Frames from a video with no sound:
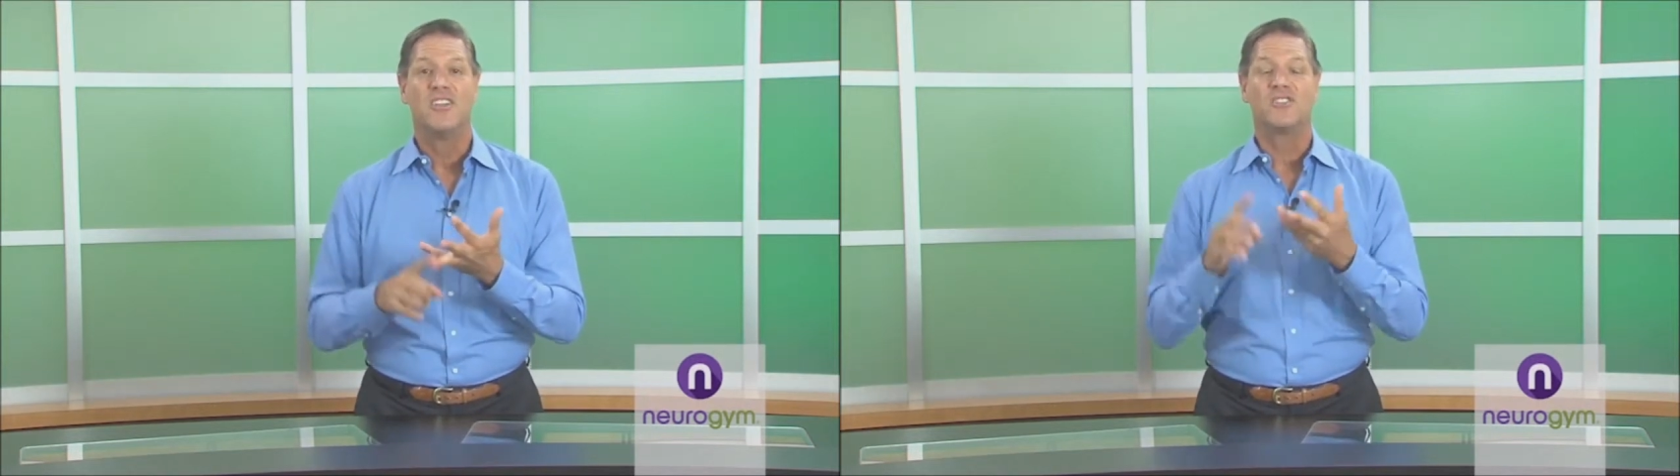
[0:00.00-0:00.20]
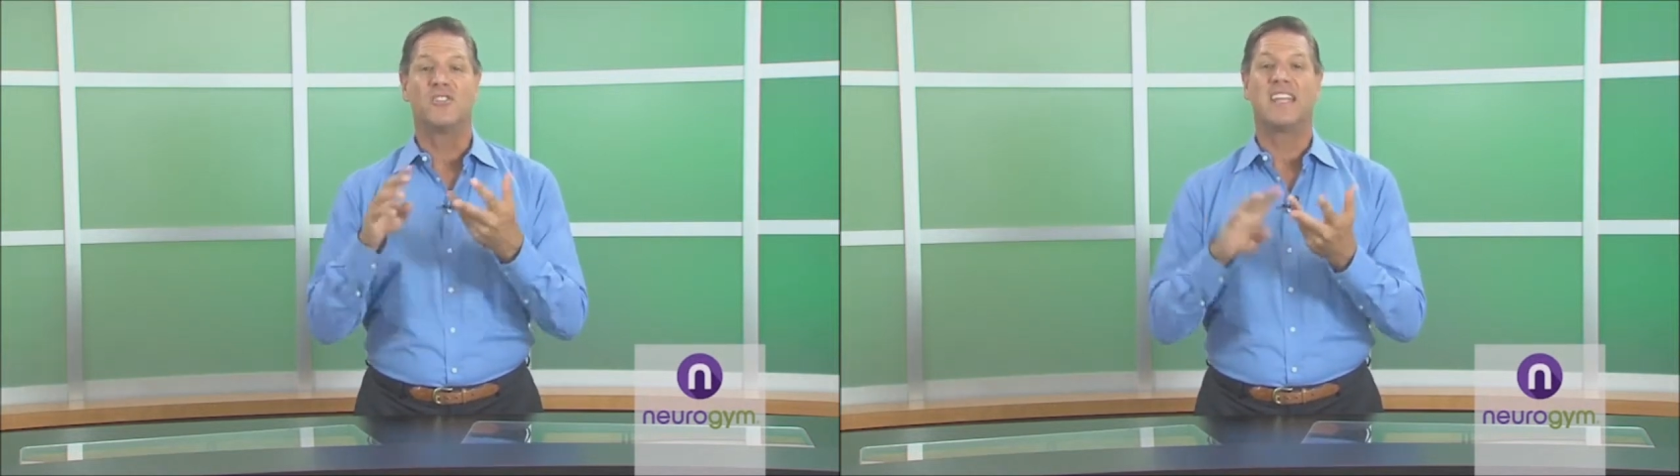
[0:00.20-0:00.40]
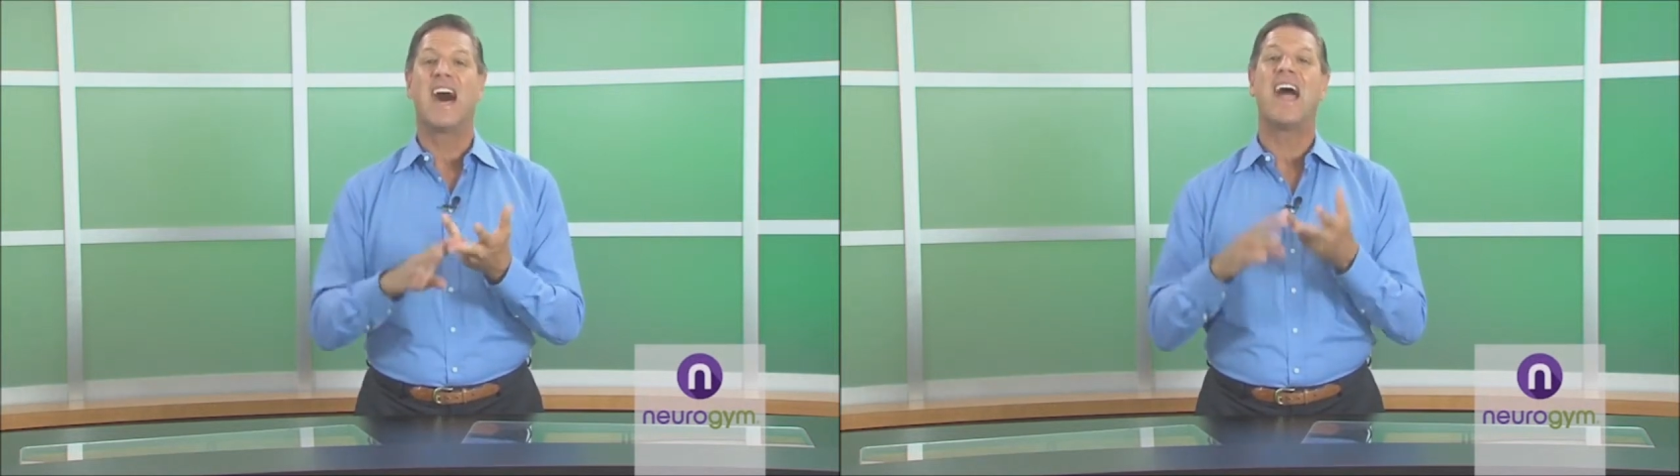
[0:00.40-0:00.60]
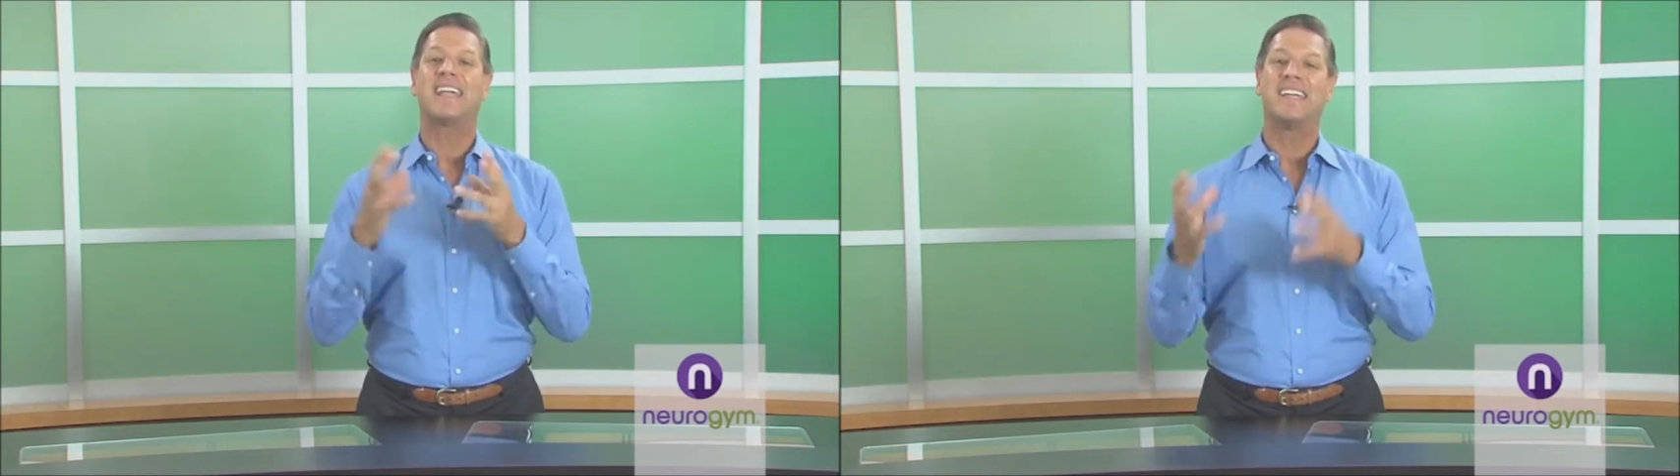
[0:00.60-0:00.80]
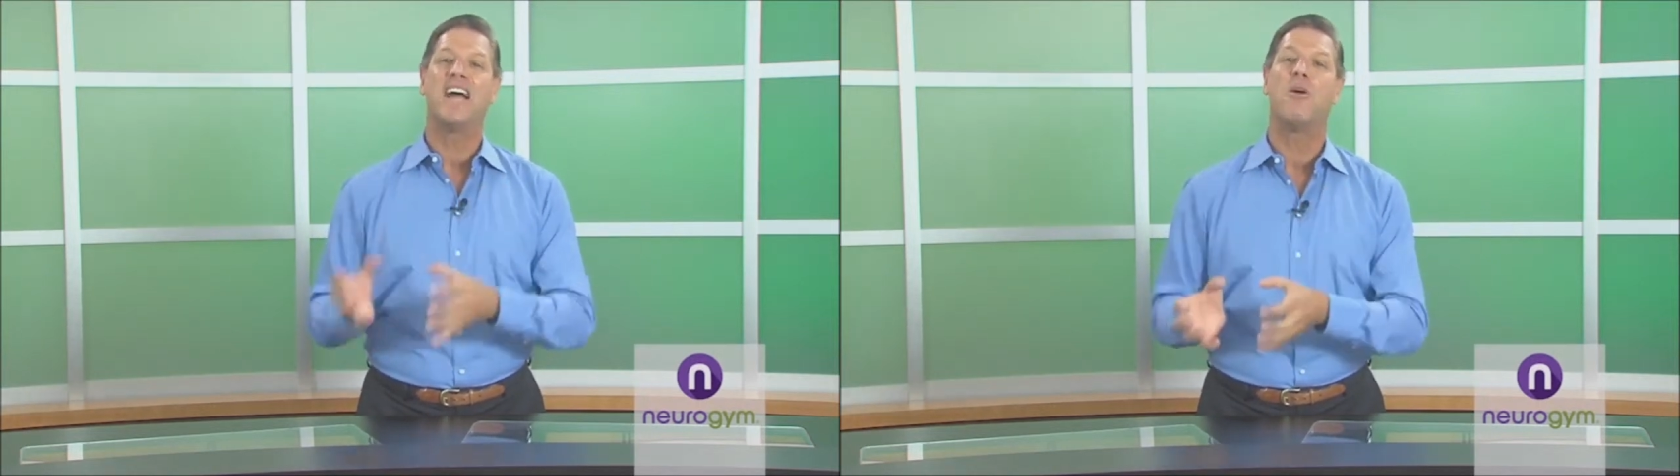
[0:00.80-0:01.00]
so that I
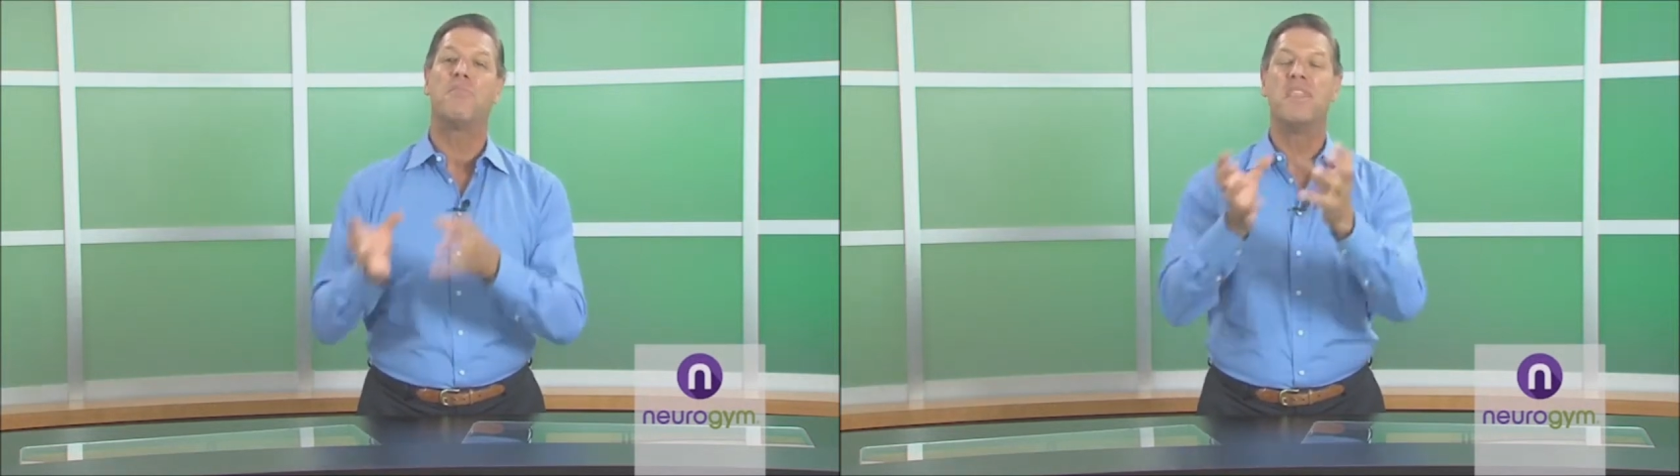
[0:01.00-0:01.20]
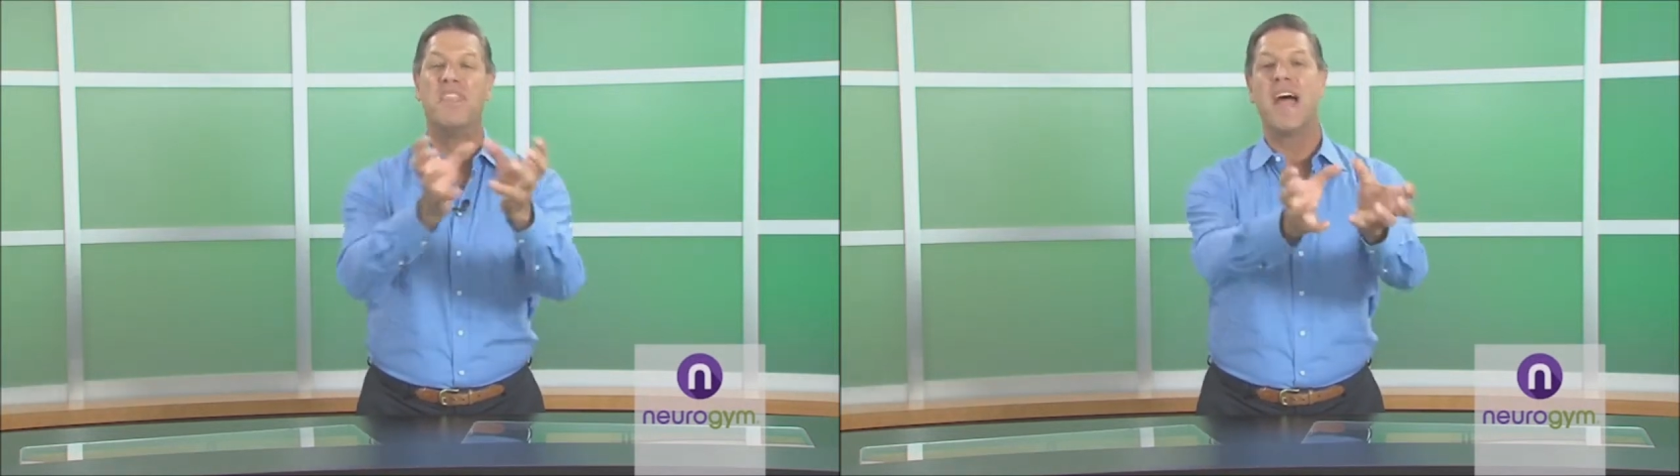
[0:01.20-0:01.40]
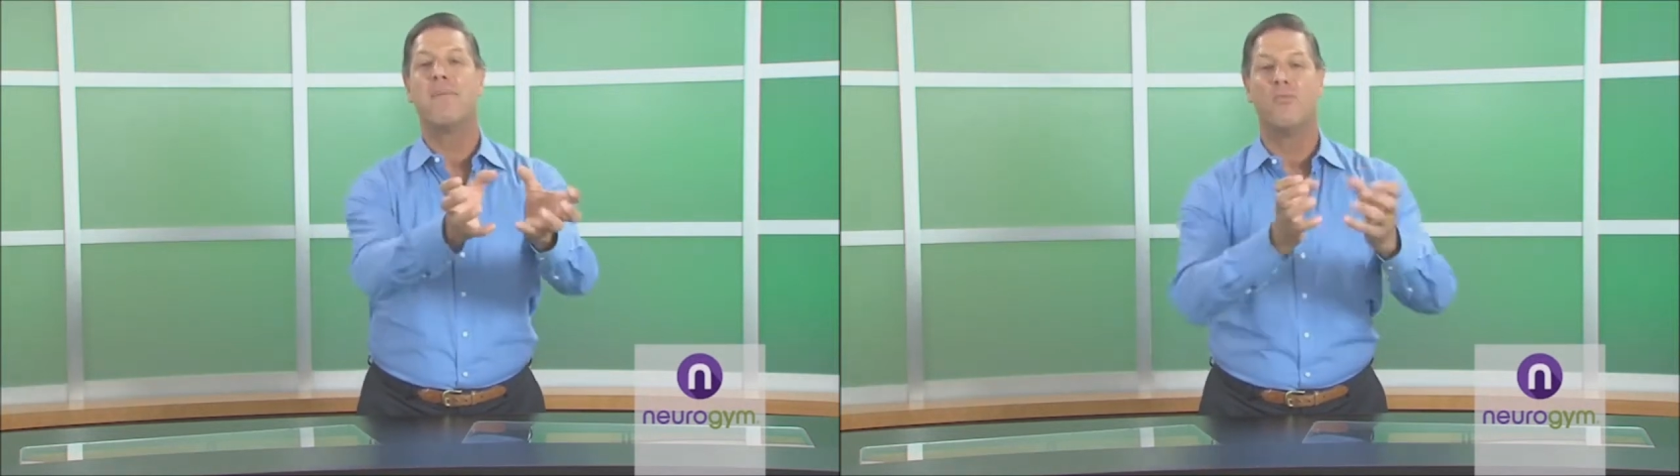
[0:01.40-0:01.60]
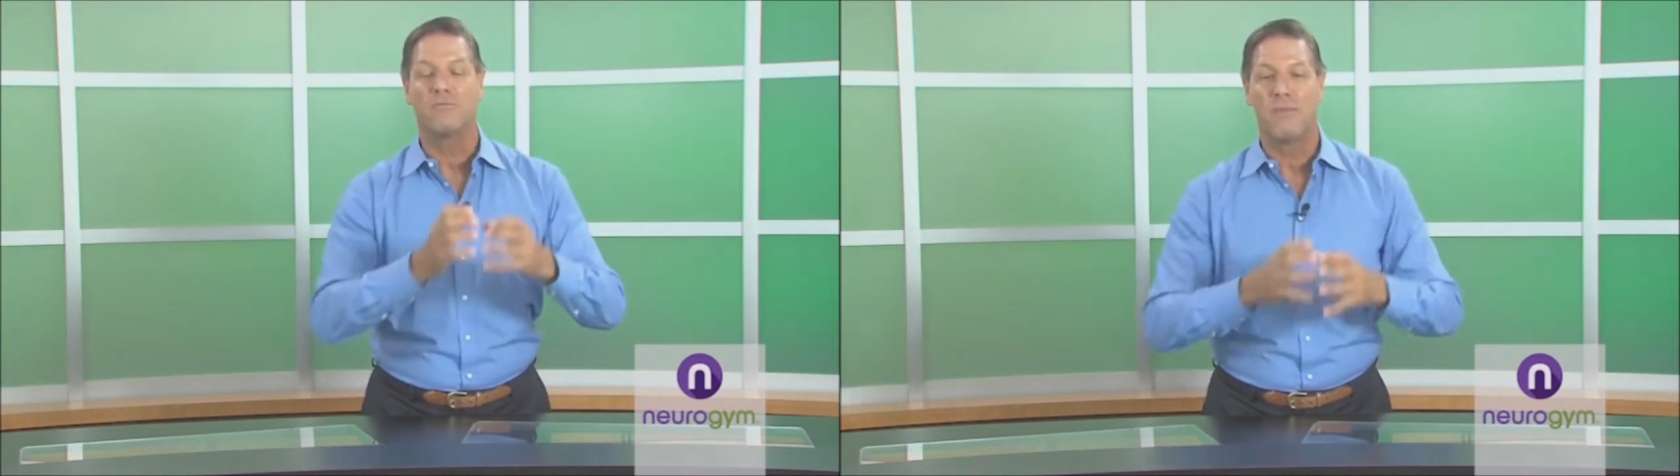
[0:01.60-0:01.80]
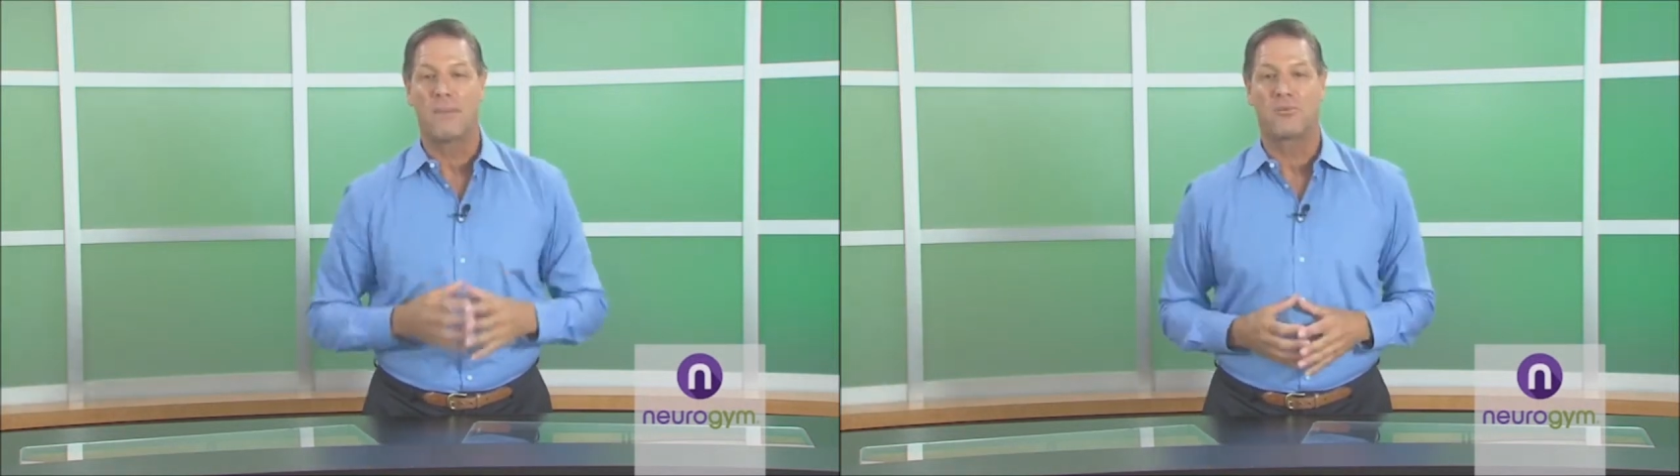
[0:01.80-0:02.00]
can help them with
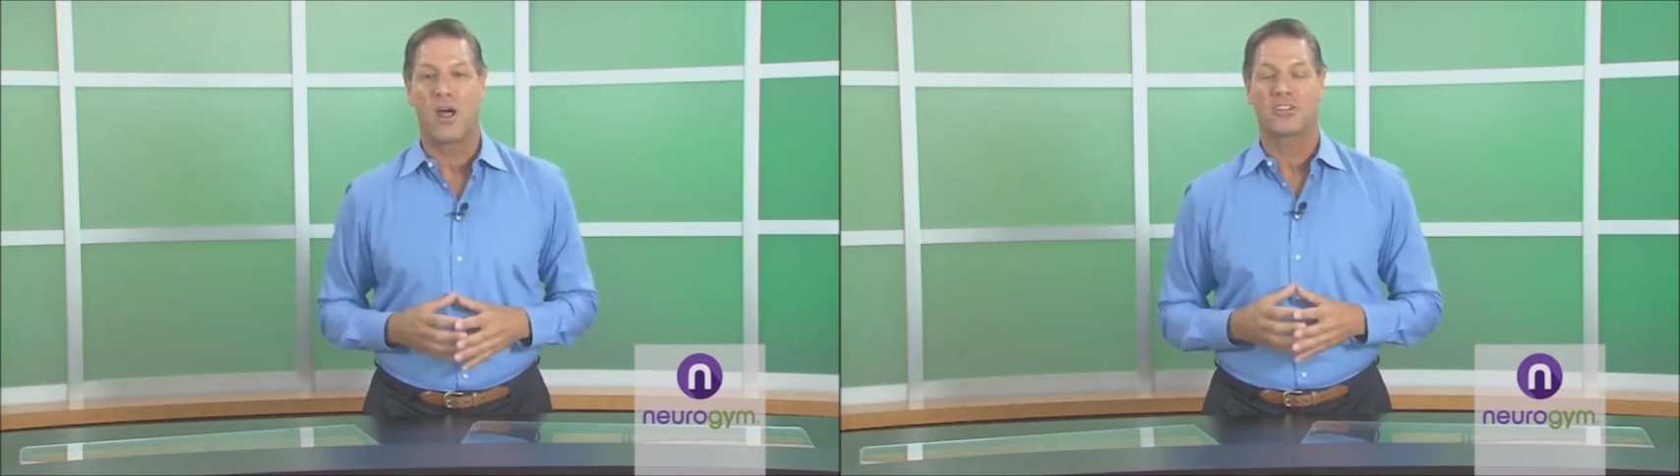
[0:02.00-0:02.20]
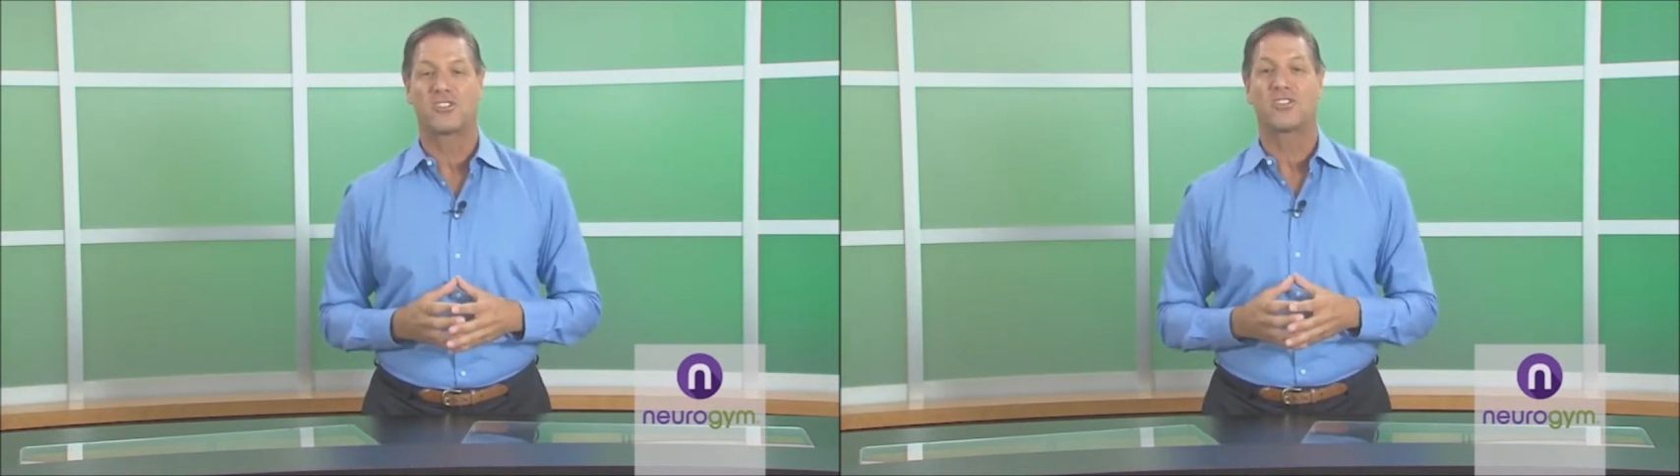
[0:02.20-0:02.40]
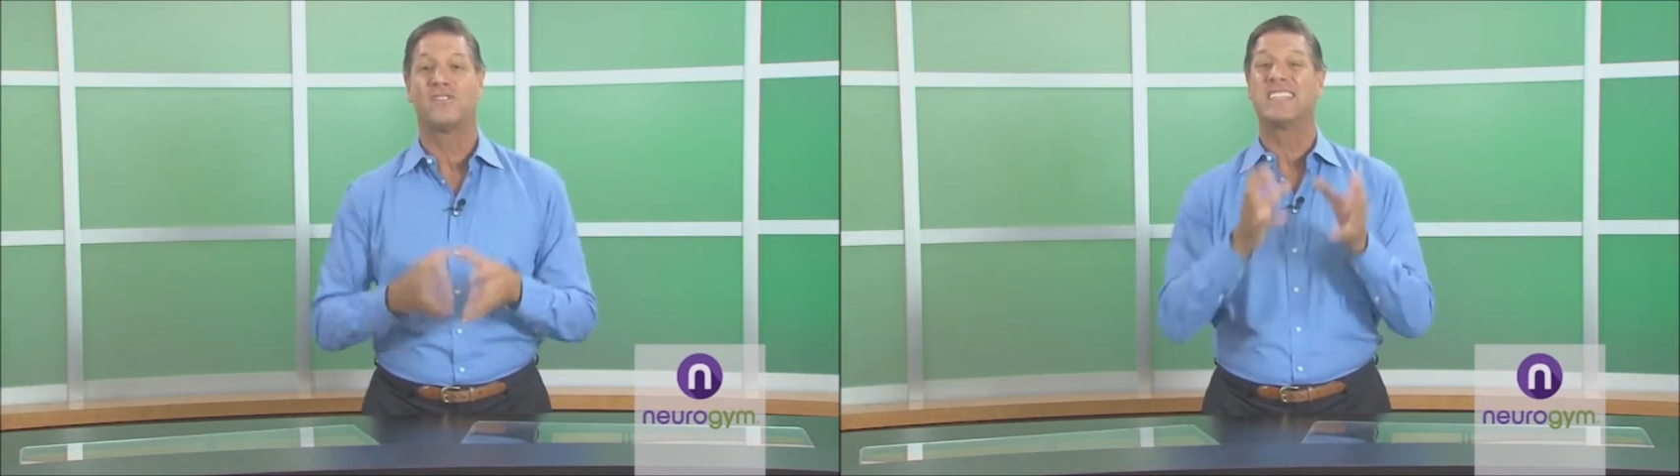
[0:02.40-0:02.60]
my product or service?